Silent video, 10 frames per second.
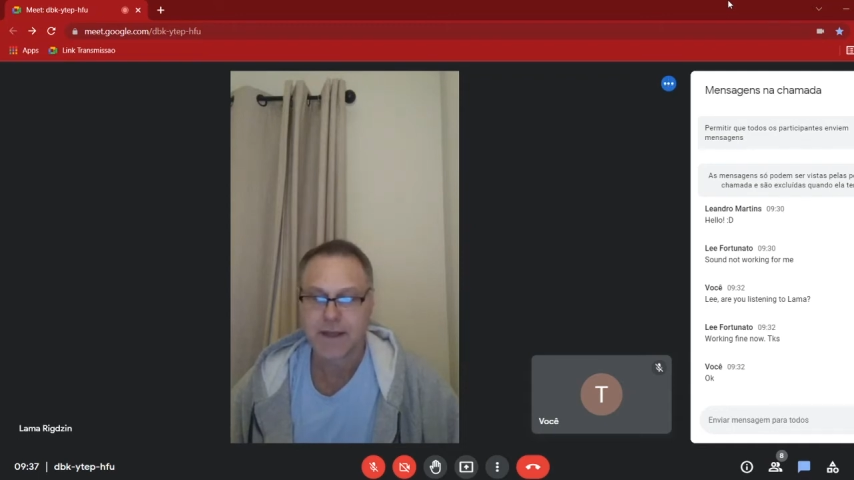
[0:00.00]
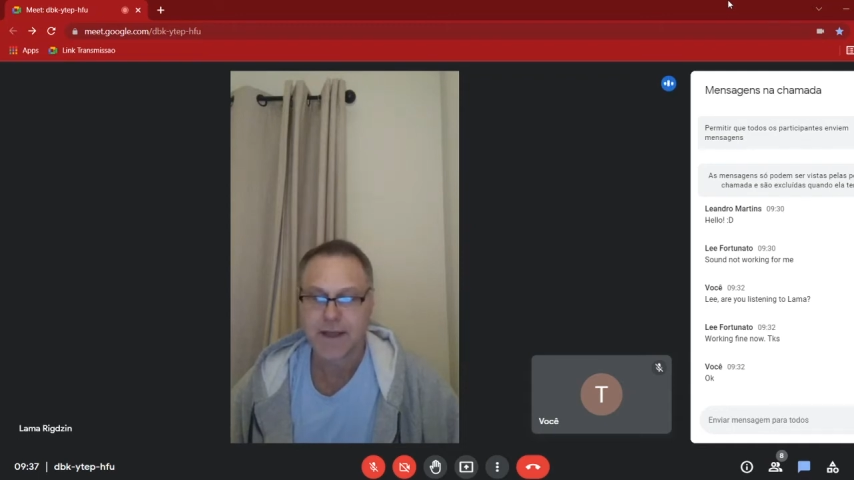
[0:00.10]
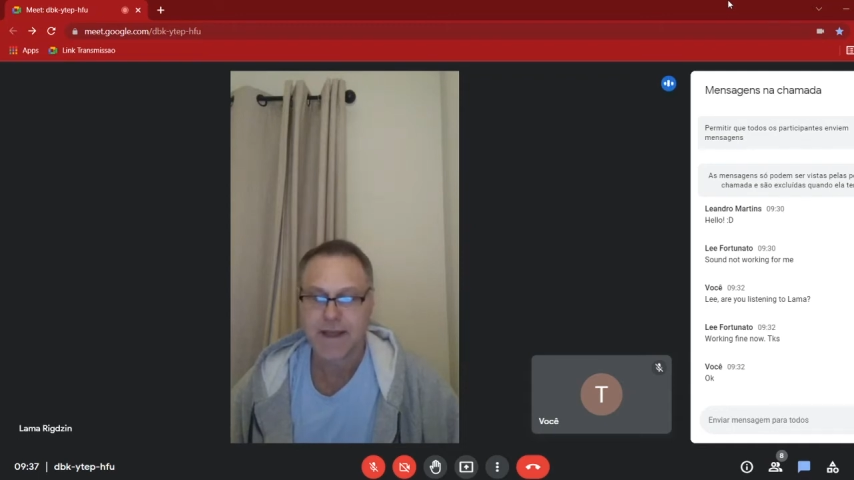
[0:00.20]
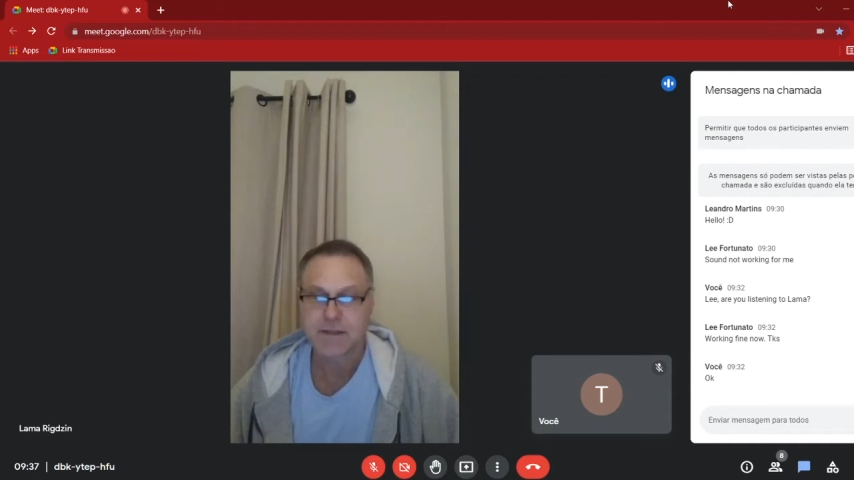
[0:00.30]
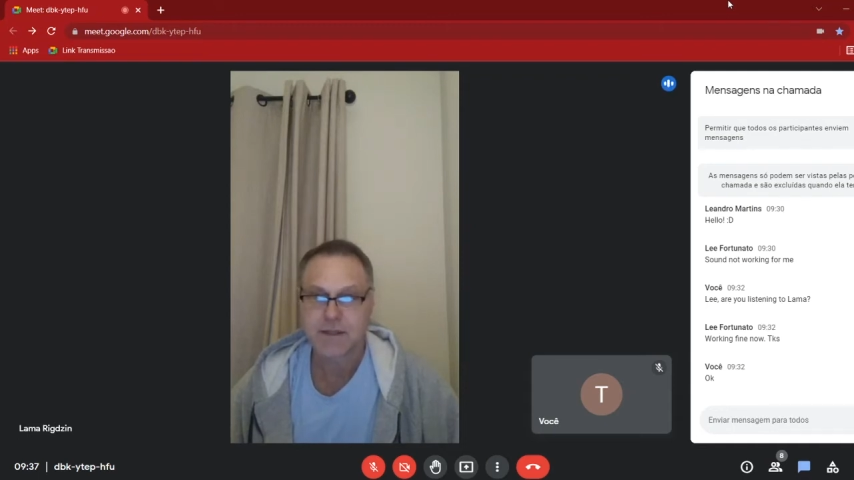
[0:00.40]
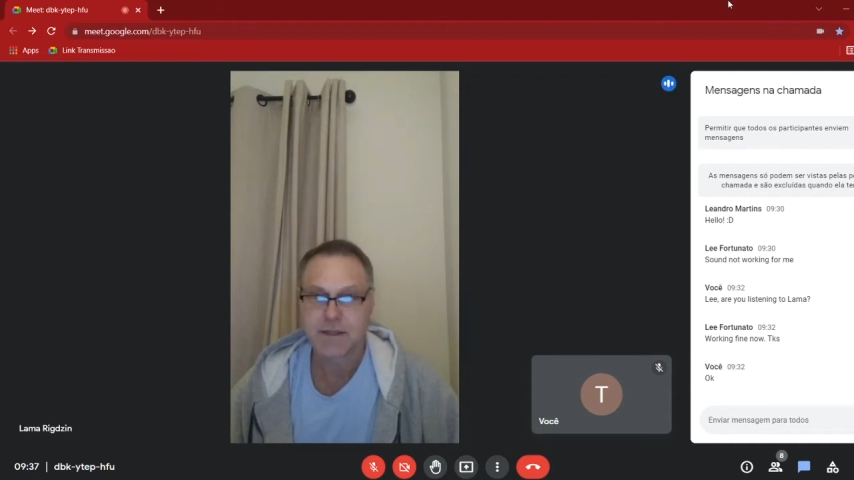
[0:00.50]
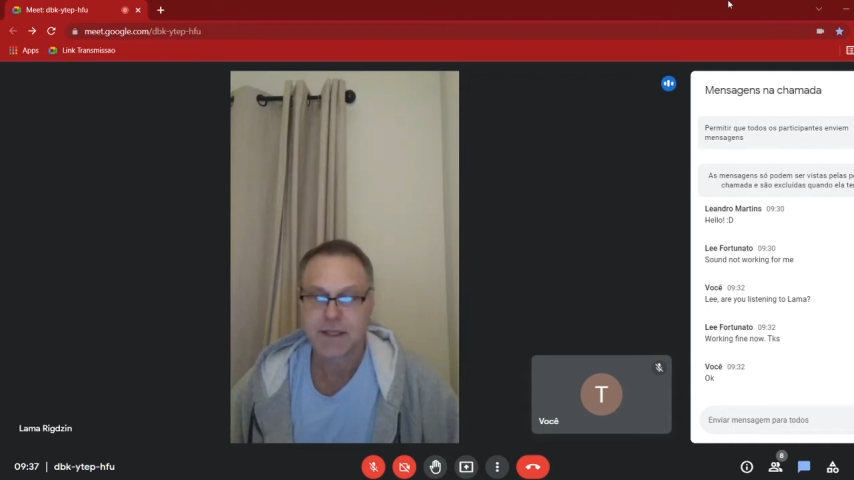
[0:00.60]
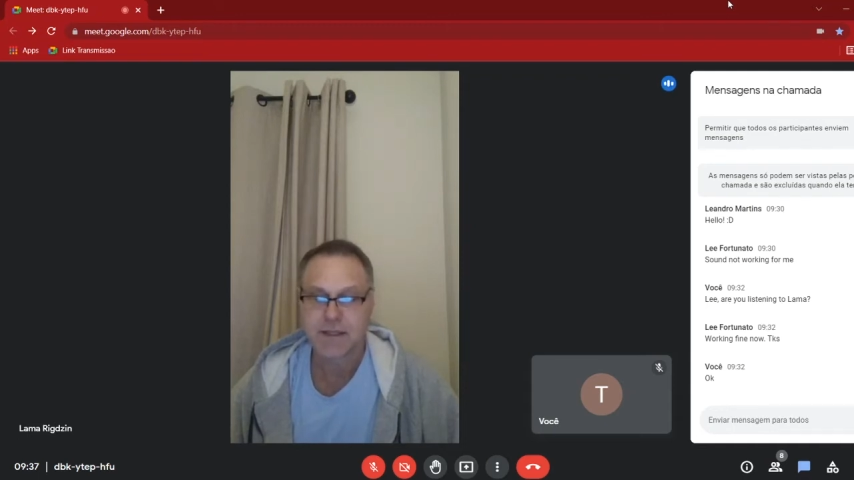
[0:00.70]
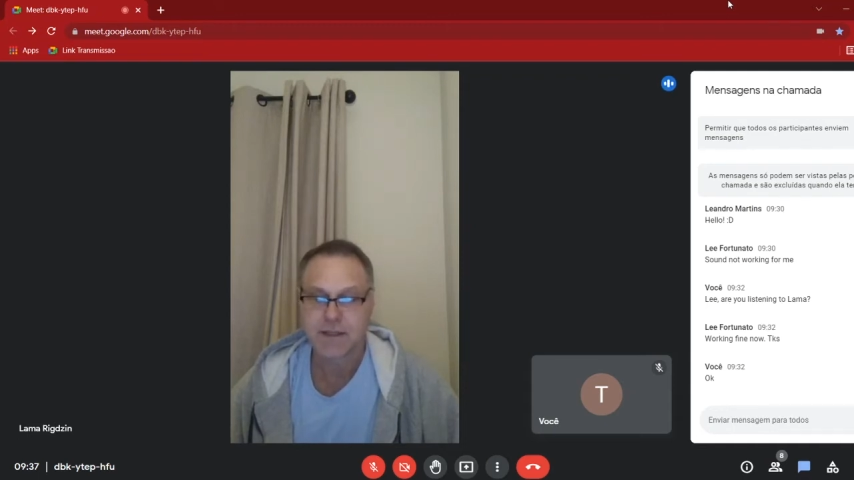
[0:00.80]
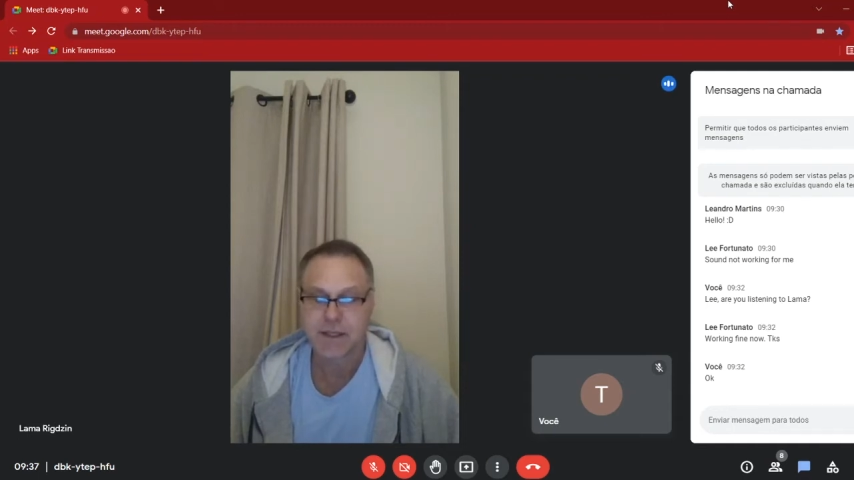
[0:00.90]
as the
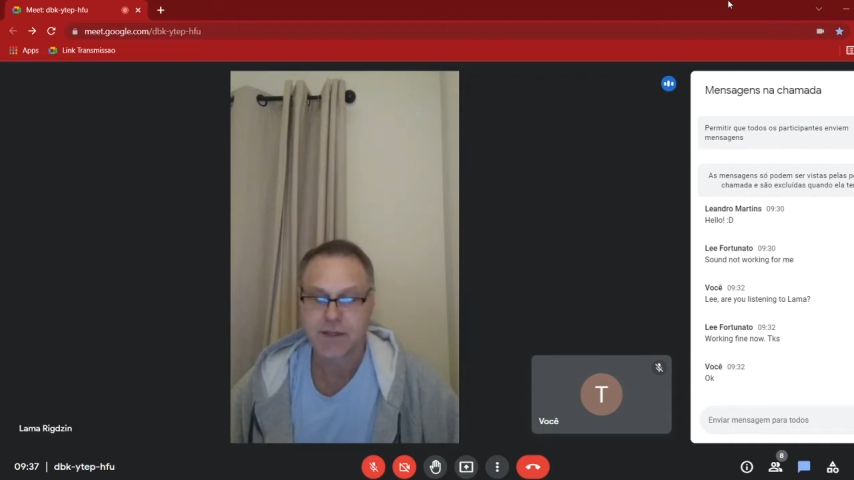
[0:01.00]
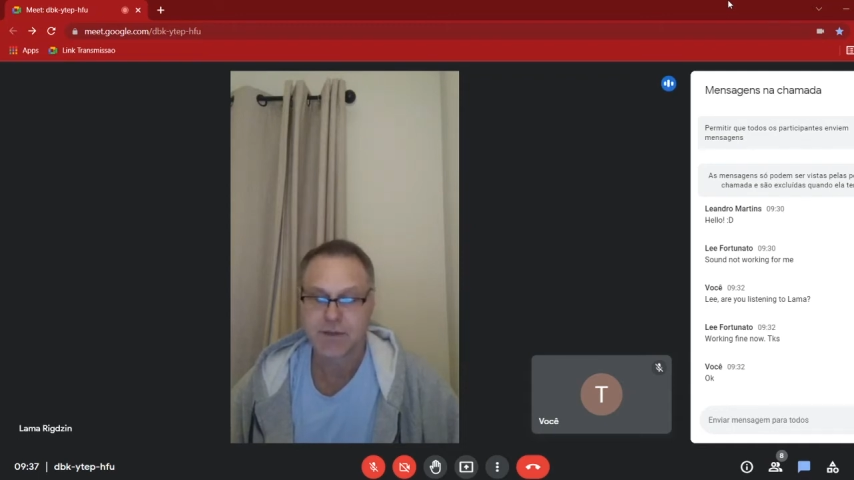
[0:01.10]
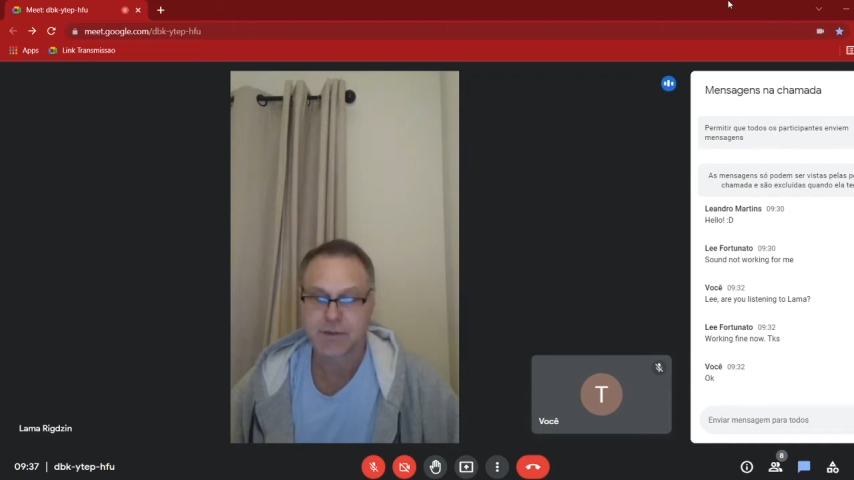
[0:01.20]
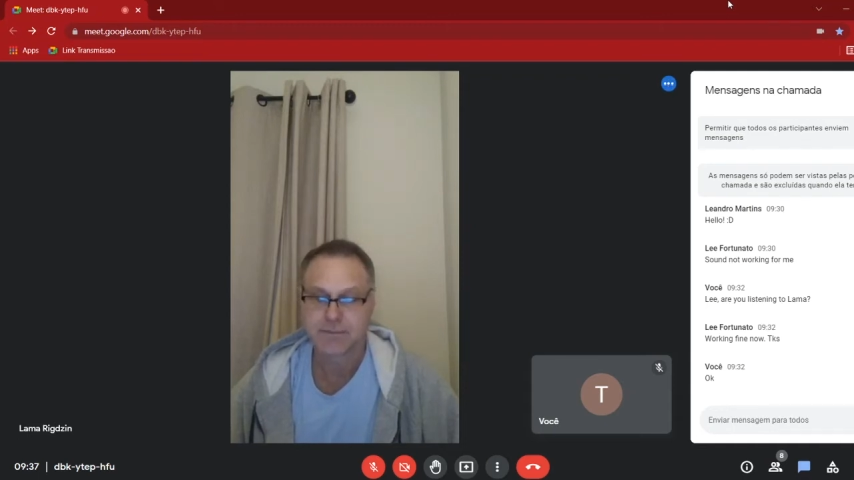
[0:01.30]
destination.